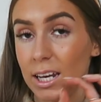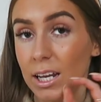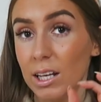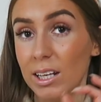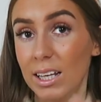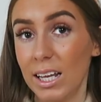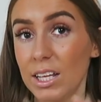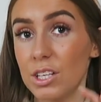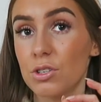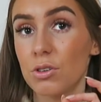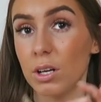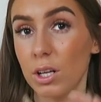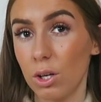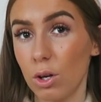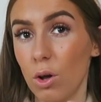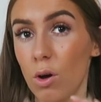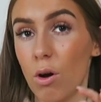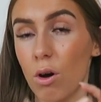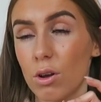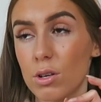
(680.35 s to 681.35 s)
and it
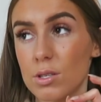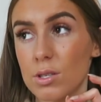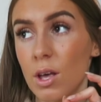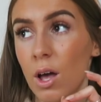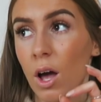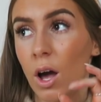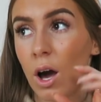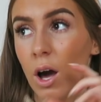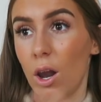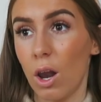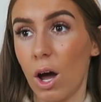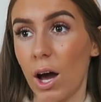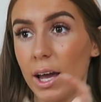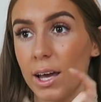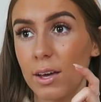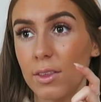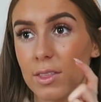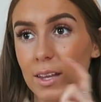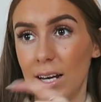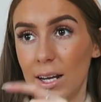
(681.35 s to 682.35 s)
literally looks
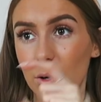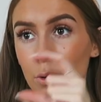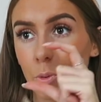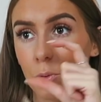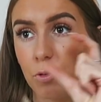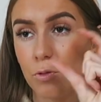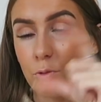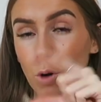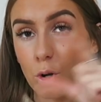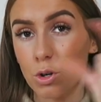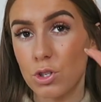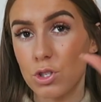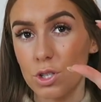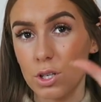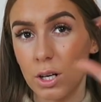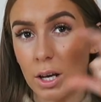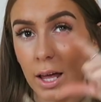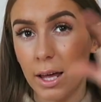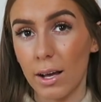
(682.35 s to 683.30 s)
like the little fondant,